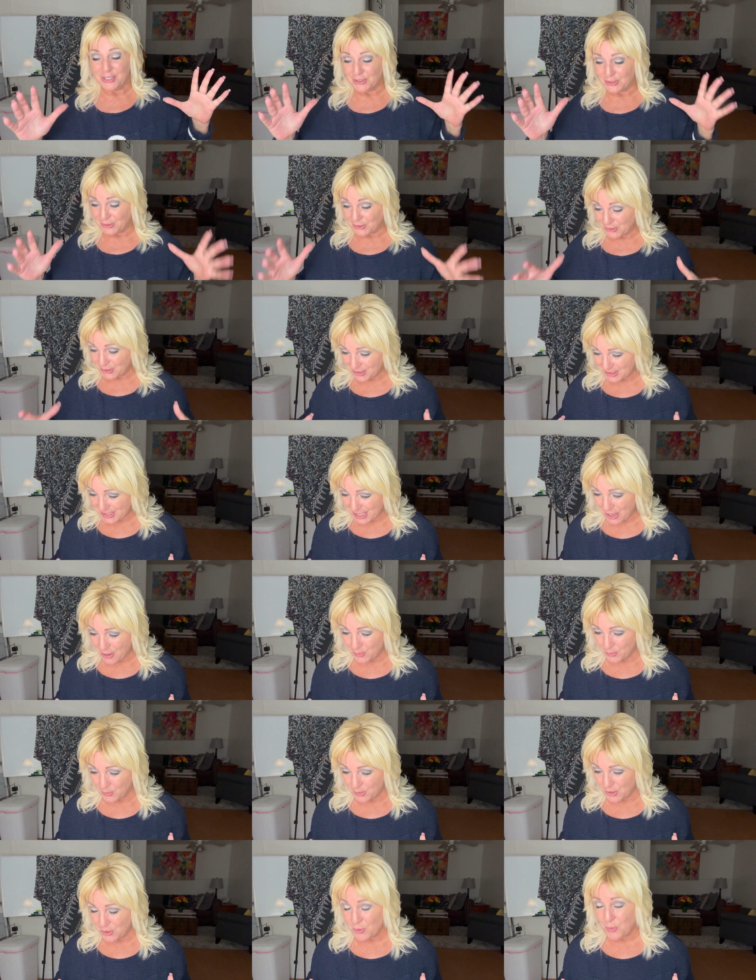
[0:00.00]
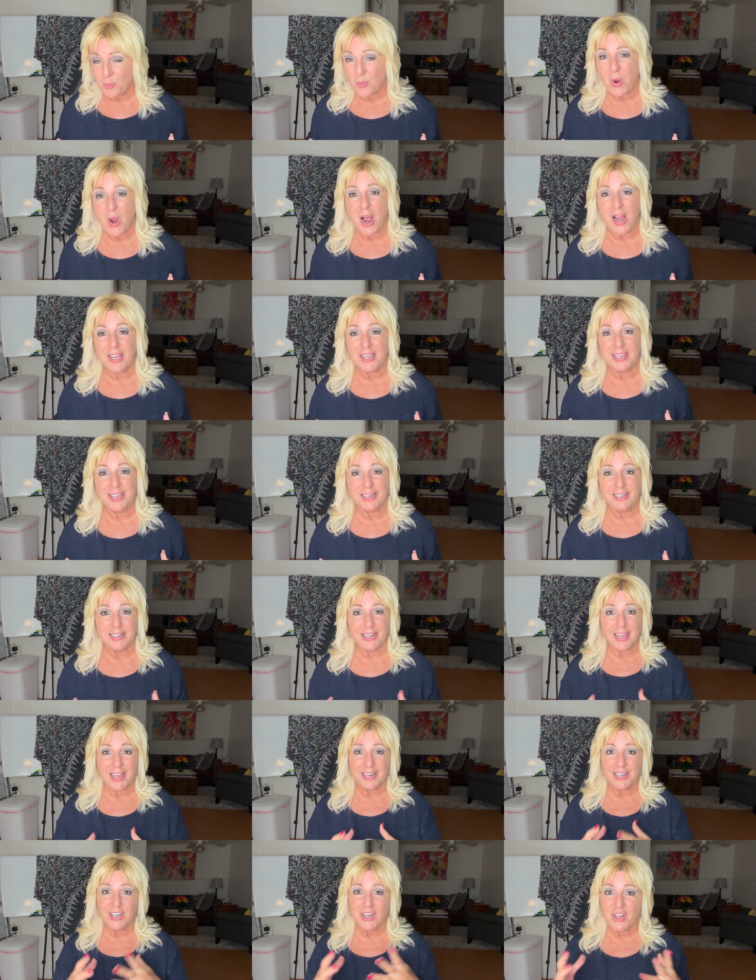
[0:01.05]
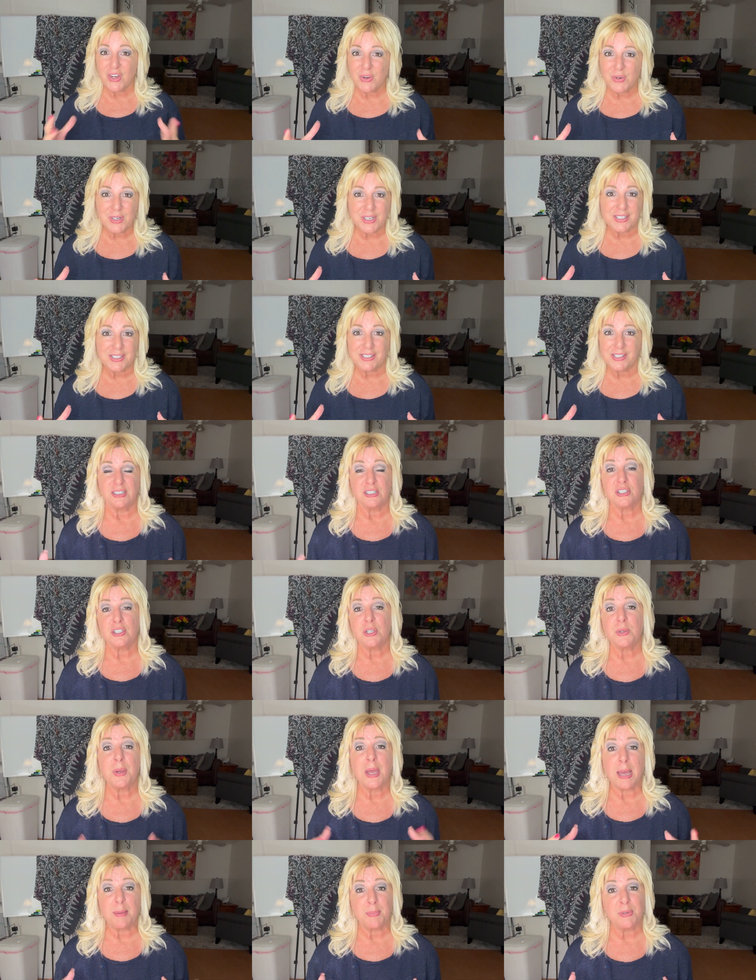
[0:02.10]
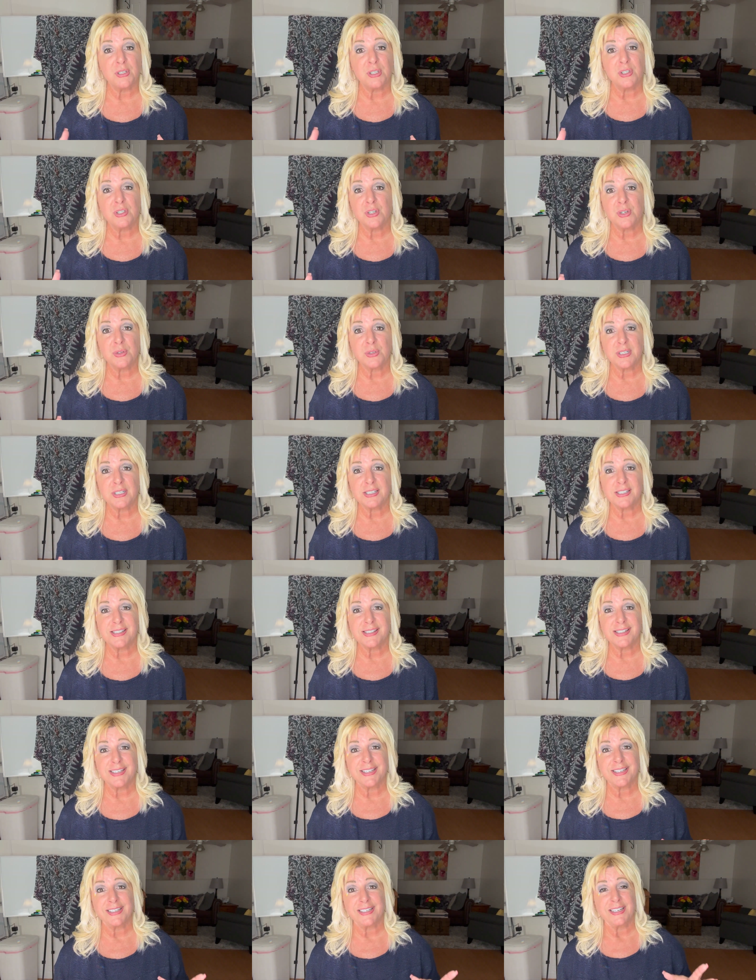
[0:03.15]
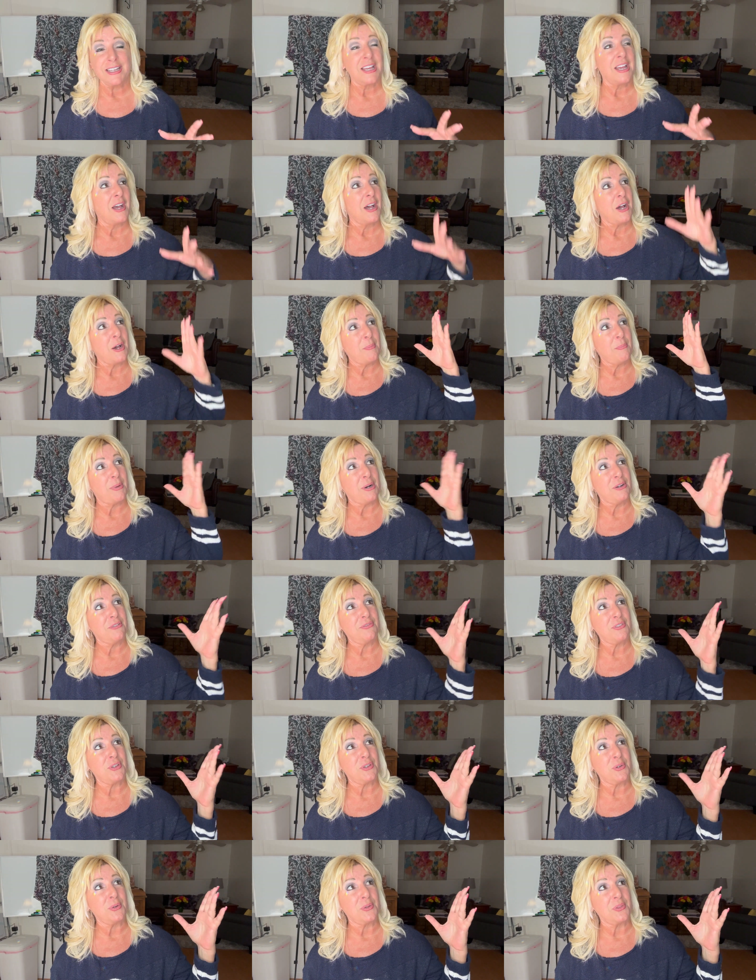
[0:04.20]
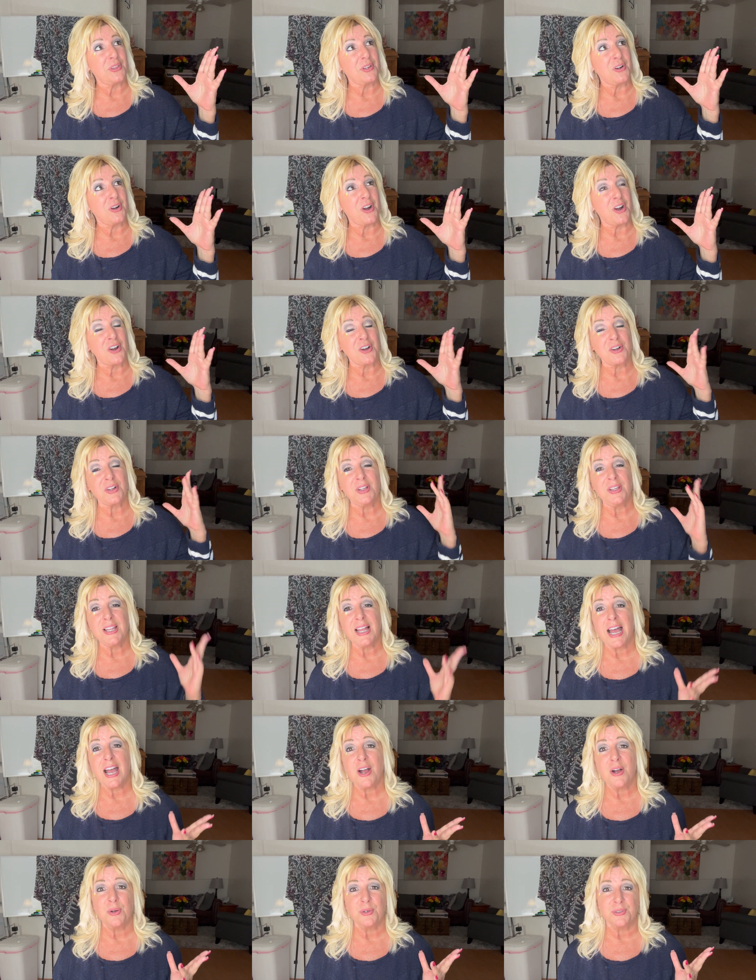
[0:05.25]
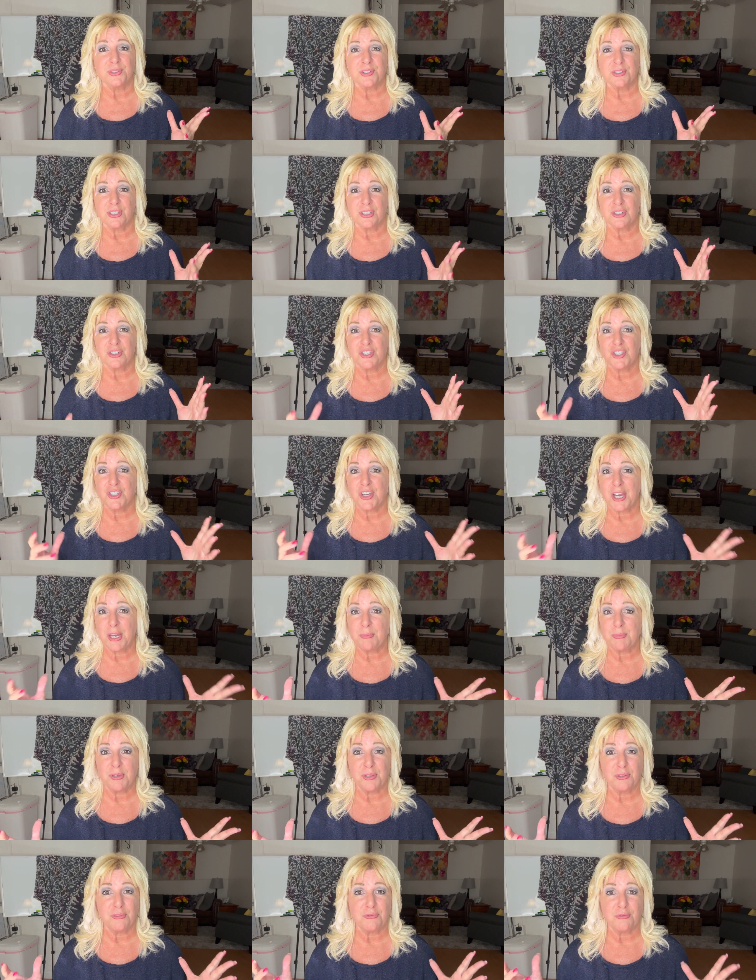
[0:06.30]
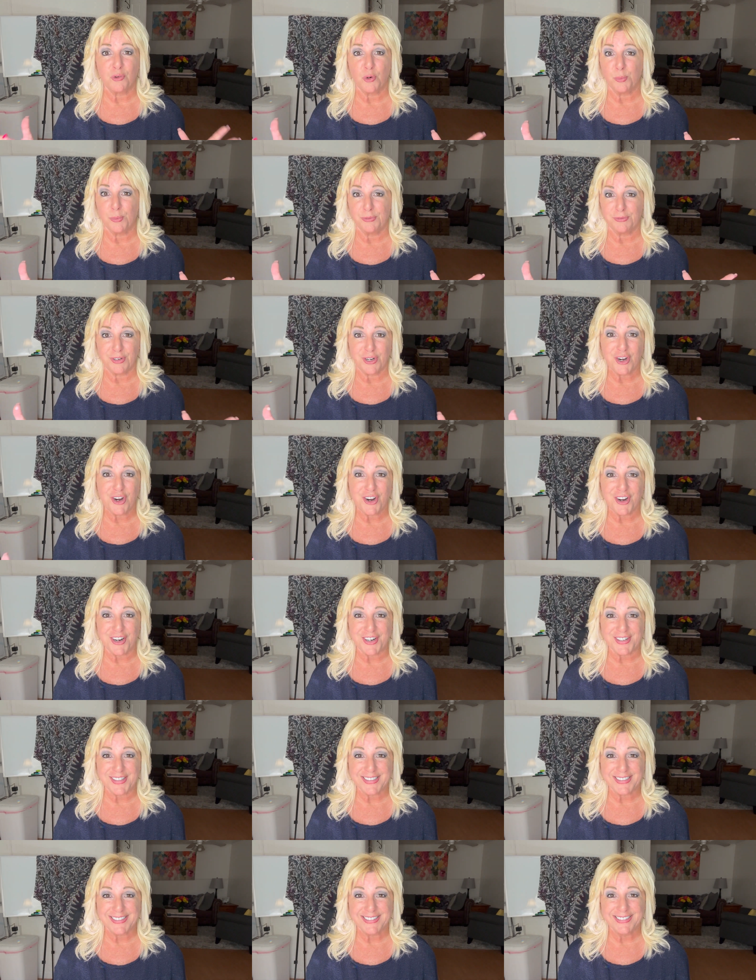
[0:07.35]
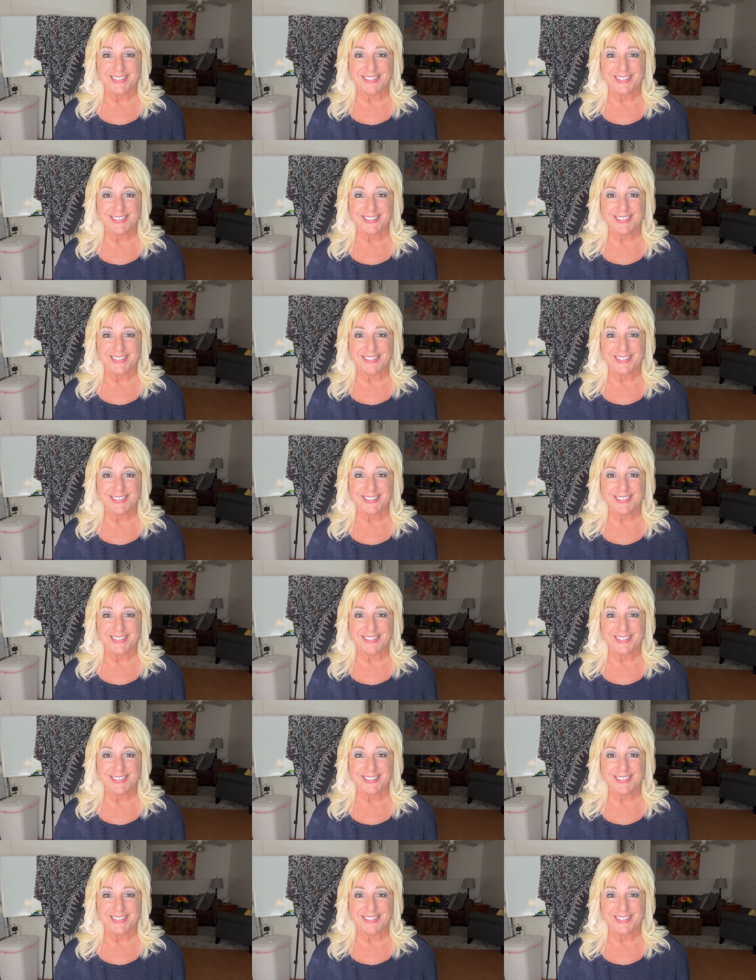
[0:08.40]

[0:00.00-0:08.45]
Look down when you're walking and notice. Do you happen to notice that above you there are clouds shaped in the form of a heart?